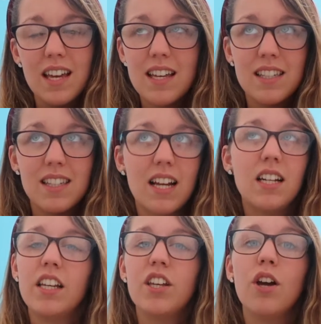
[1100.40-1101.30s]

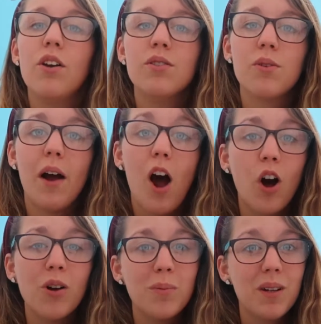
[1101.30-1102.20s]
insanely cute. So I
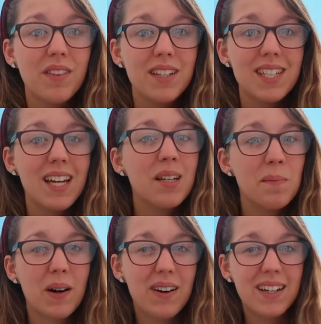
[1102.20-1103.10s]
hope nothing
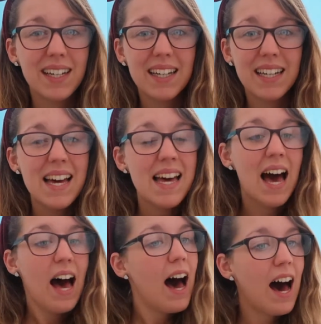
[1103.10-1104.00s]
did, but I
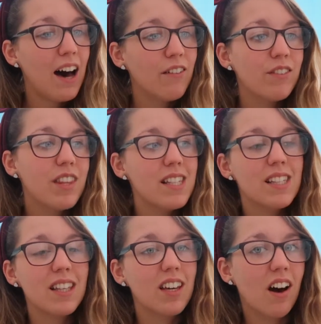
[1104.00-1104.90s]
have
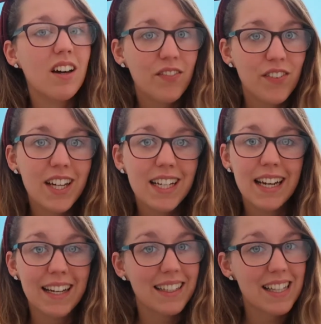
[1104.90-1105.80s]
this gut
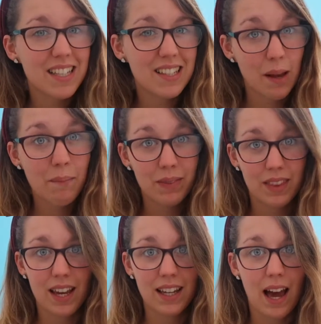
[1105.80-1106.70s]
feeling that
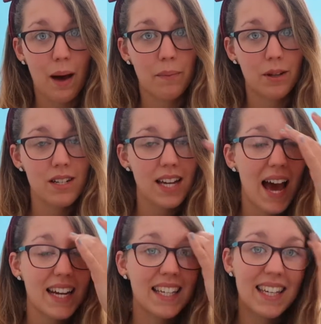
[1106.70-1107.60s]
something happened.
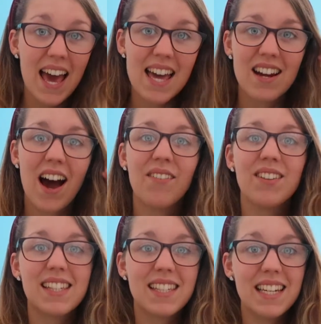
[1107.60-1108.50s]
And again, I
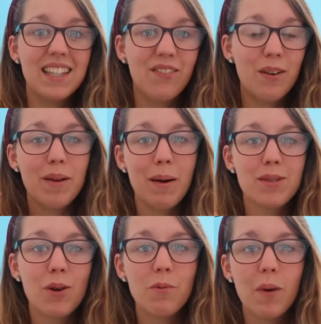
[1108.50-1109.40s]
haven't seen the flipping
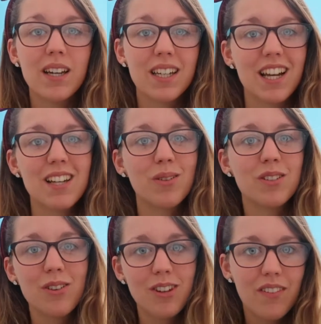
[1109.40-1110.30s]
episode with Mike yet, so I
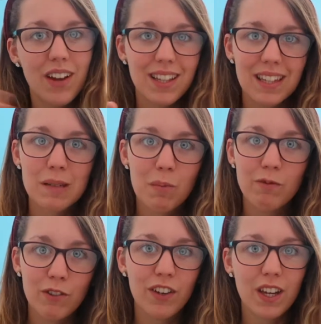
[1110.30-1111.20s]
don't know if anything's
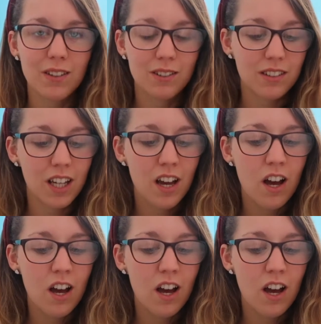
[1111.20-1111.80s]
been revealed,